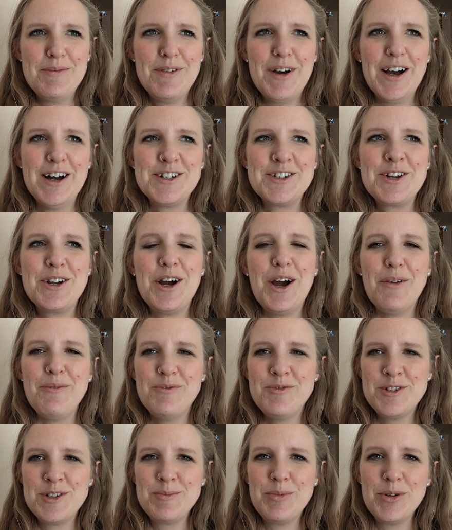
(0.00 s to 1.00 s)

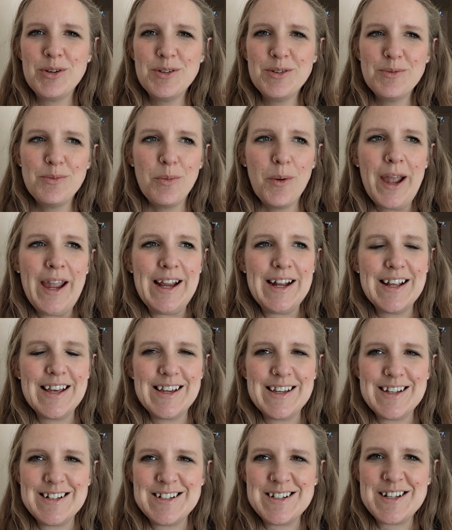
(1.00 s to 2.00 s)
uncomfortable
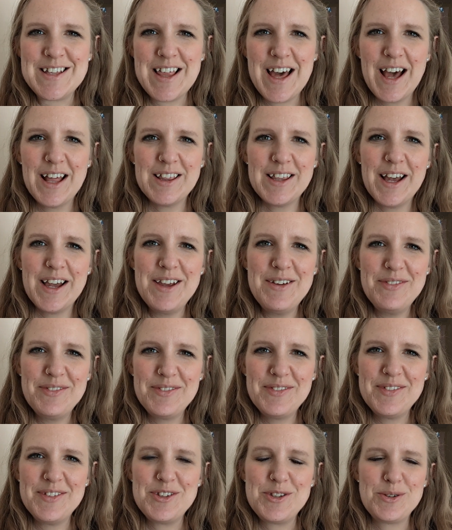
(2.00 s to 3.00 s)
wading into that
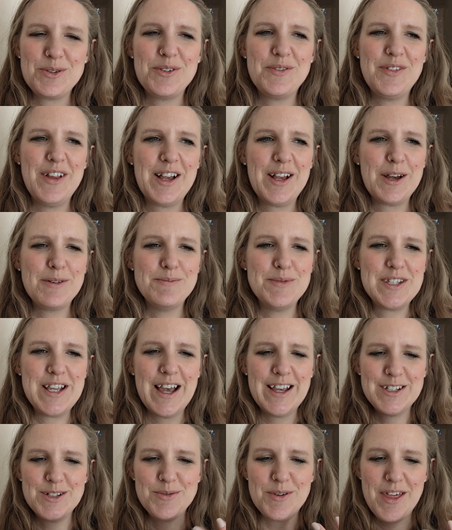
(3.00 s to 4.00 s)
life, sort of like
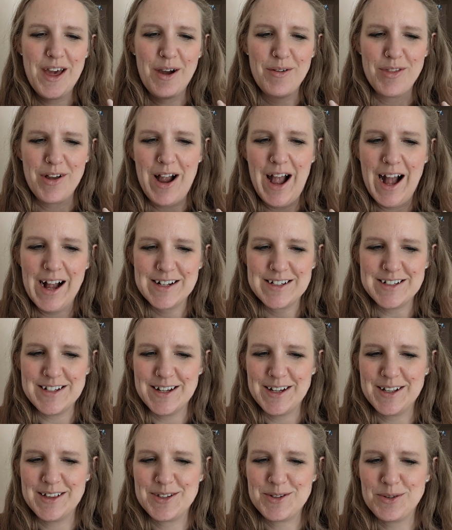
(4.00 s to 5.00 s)
obsessed with how they're
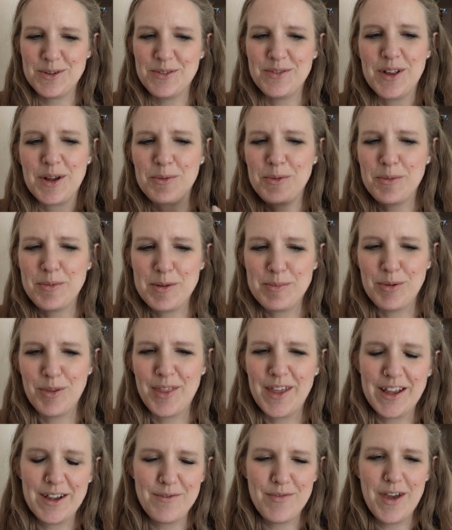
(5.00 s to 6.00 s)
acting and sort of like what people
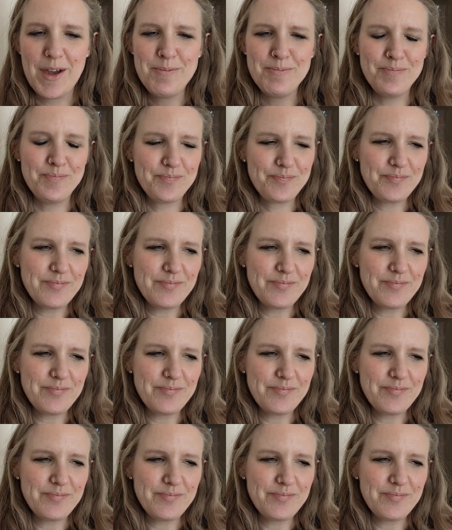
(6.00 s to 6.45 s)
think of them,